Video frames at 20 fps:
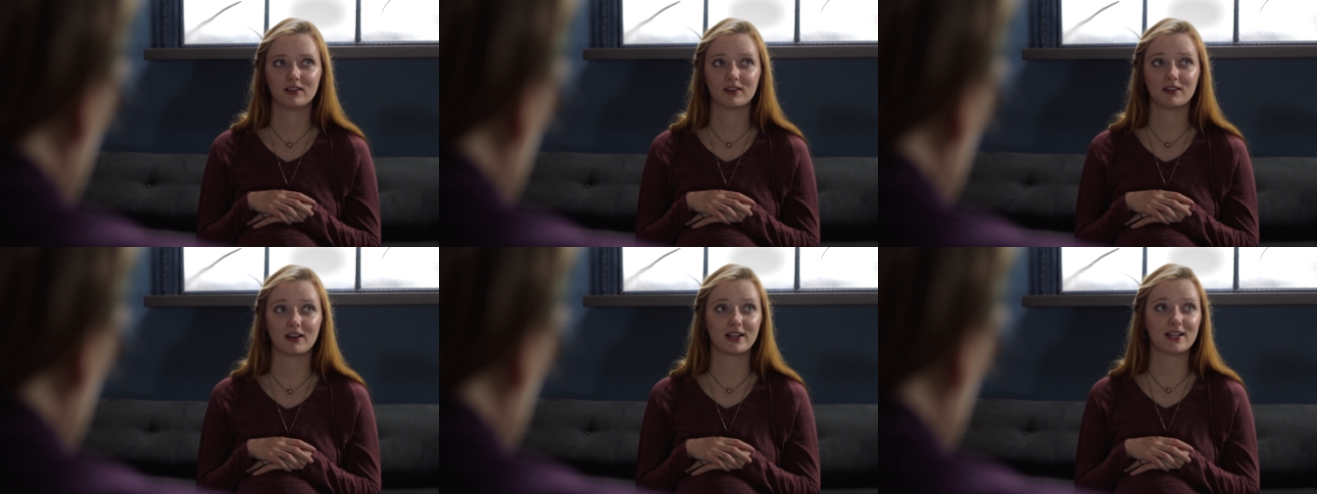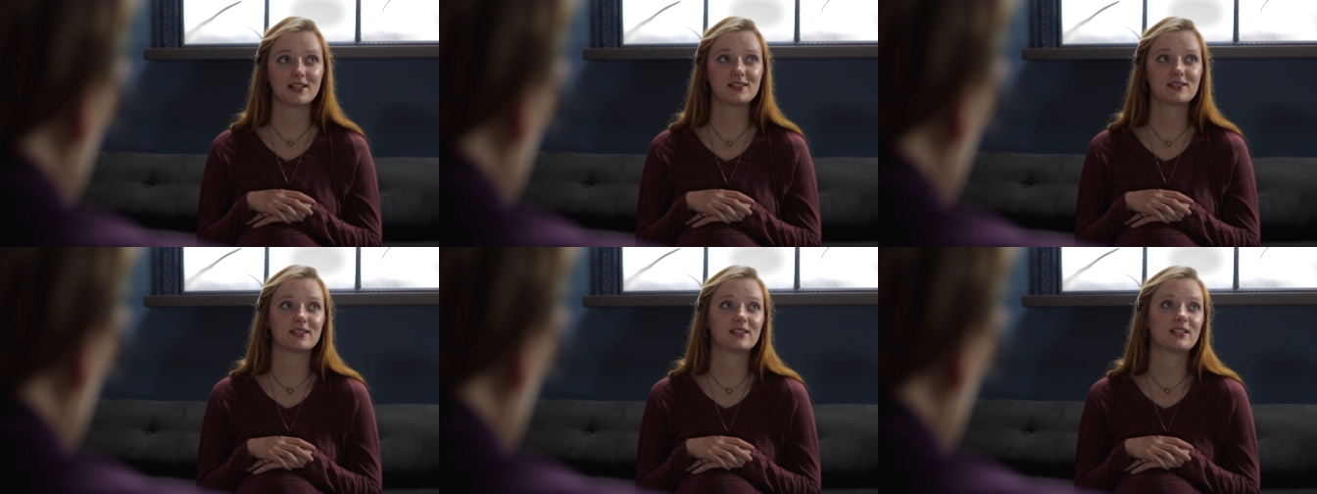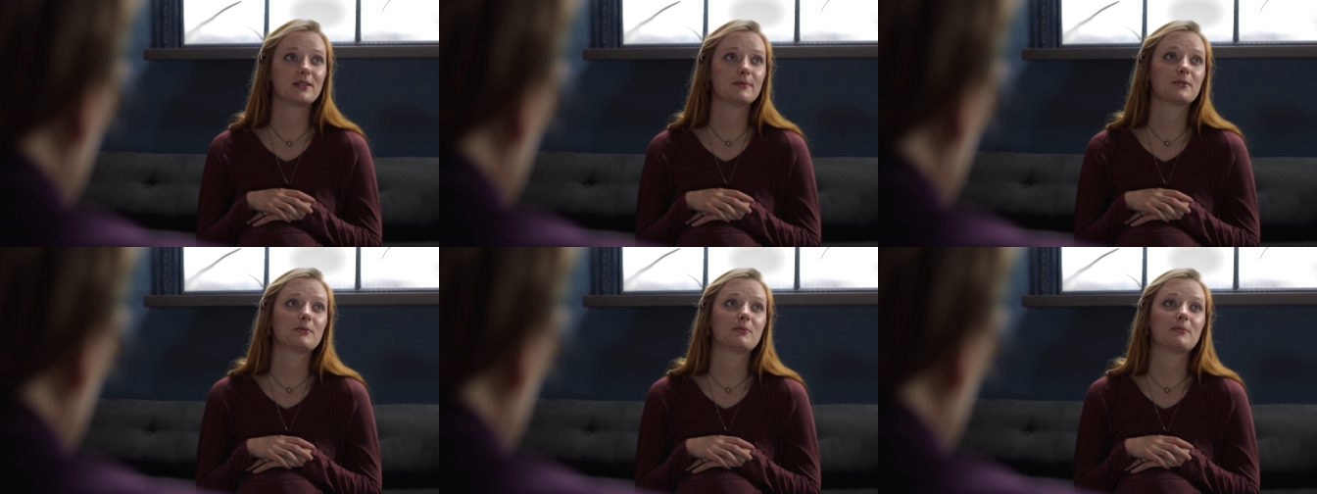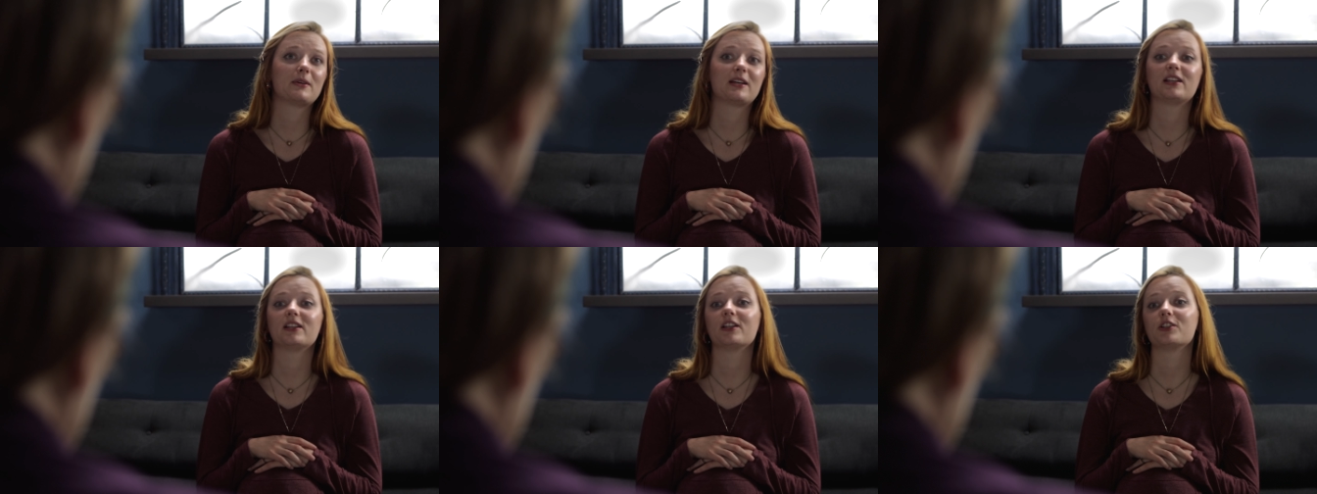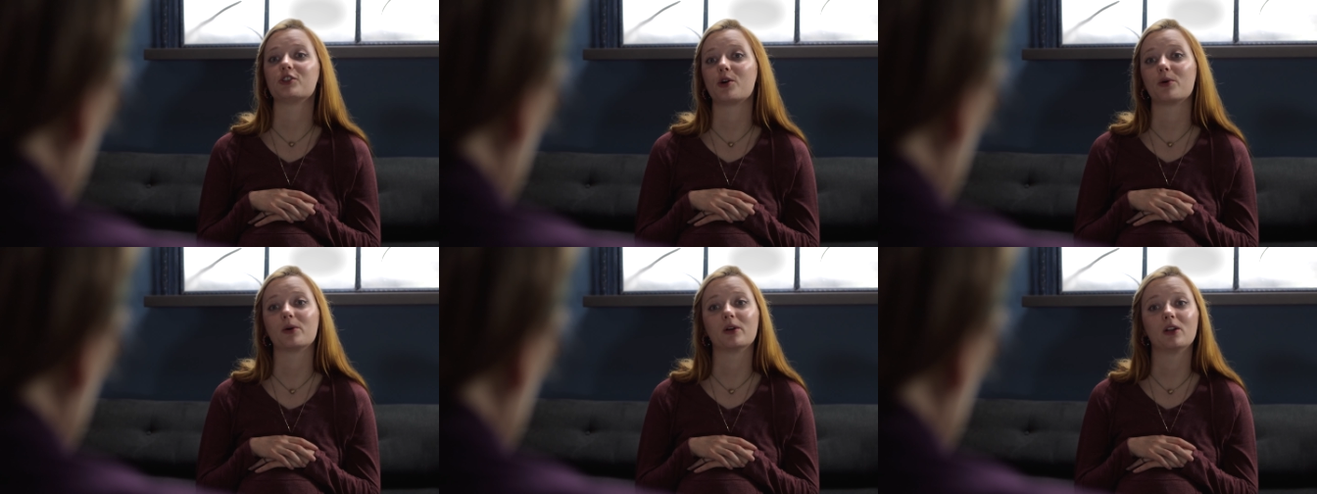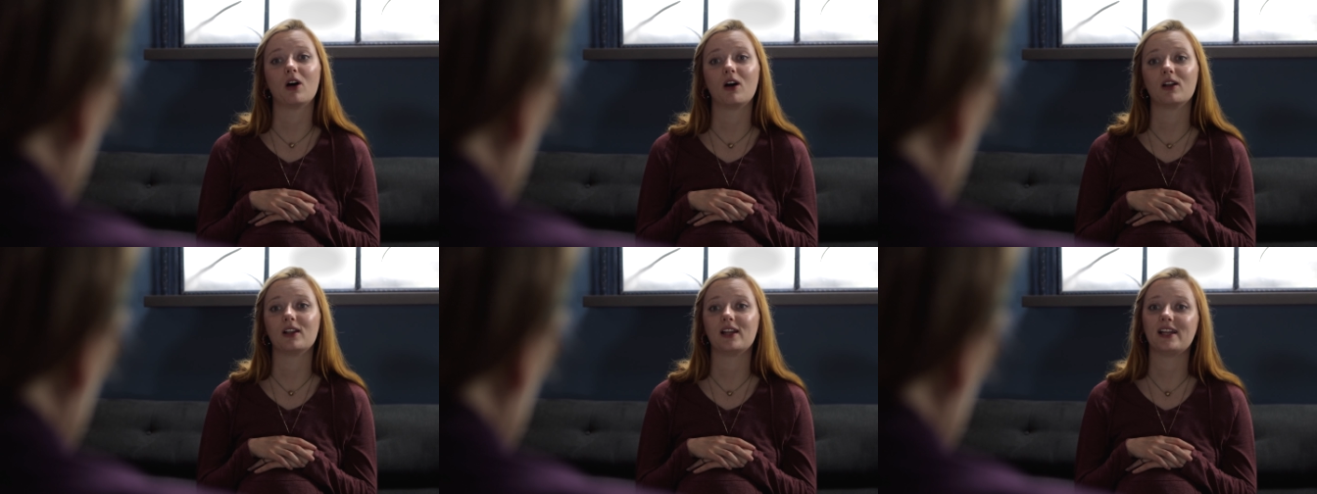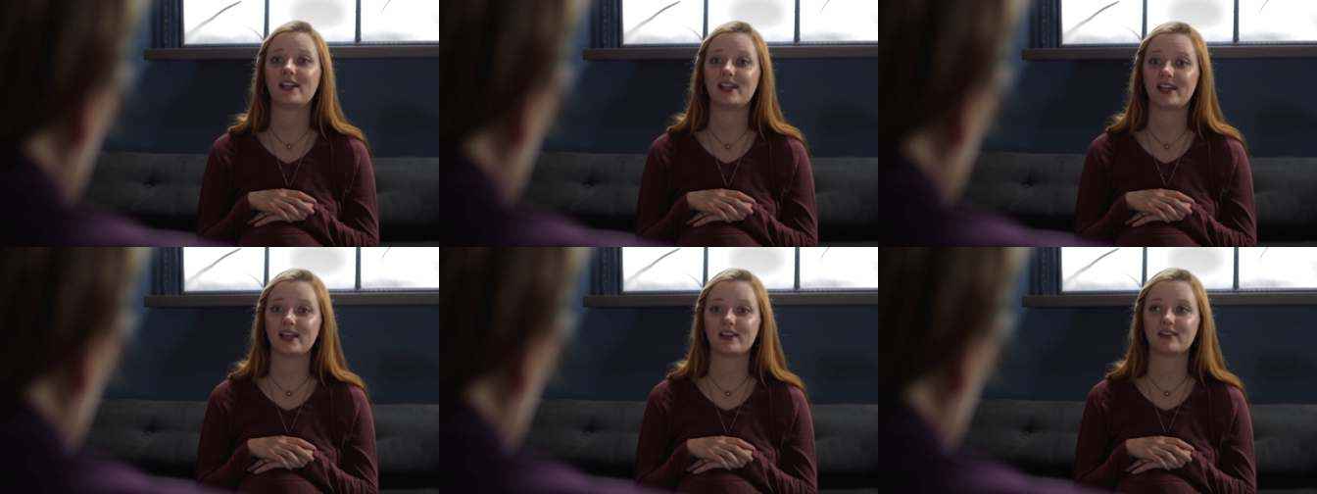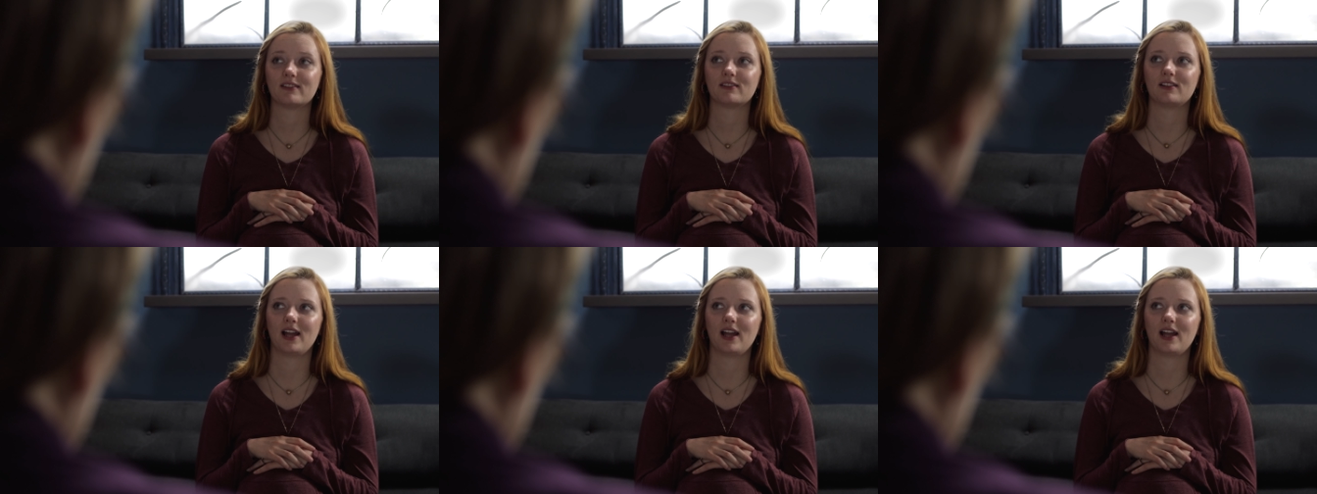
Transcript: I guess the team's been making that joke a lot lately.